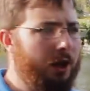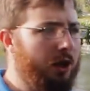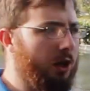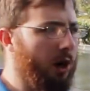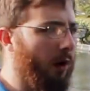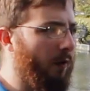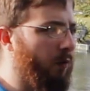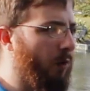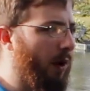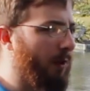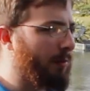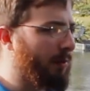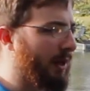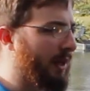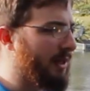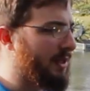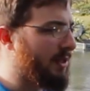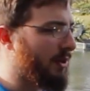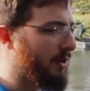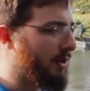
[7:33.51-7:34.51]
If one
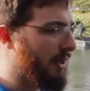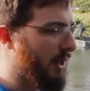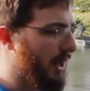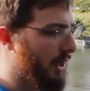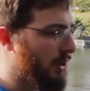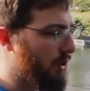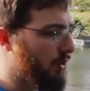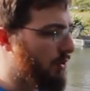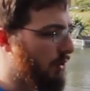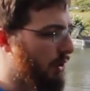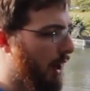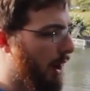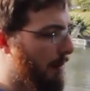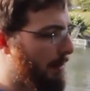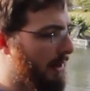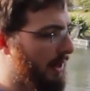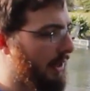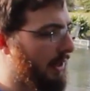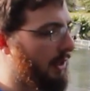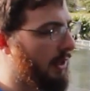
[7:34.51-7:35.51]
plant starts to get too
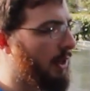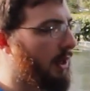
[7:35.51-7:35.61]
dominant,